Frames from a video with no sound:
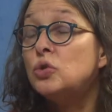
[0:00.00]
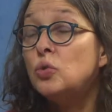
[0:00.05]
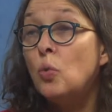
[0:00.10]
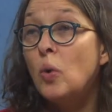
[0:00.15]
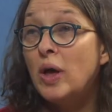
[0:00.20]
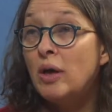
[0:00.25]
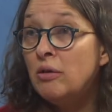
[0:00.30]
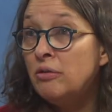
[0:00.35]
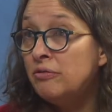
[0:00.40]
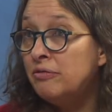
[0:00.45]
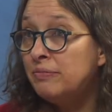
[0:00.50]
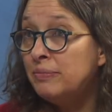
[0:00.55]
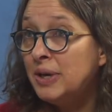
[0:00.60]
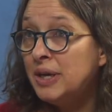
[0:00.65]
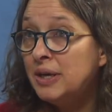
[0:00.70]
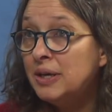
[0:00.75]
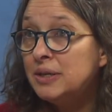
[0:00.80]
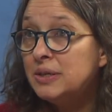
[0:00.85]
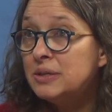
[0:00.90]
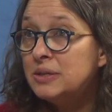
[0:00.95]
12
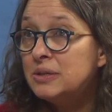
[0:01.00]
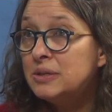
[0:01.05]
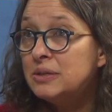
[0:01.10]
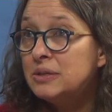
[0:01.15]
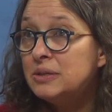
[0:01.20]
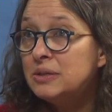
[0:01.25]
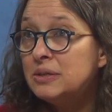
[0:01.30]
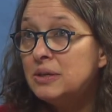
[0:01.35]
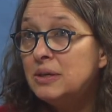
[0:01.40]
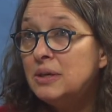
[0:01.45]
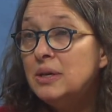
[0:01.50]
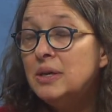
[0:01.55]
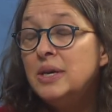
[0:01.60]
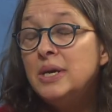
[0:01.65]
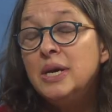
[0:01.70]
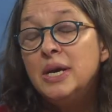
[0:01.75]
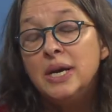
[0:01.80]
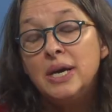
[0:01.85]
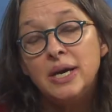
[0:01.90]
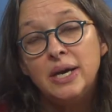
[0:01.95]
minutes. Wow.
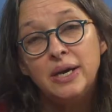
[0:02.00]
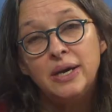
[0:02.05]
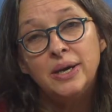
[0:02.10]
Right.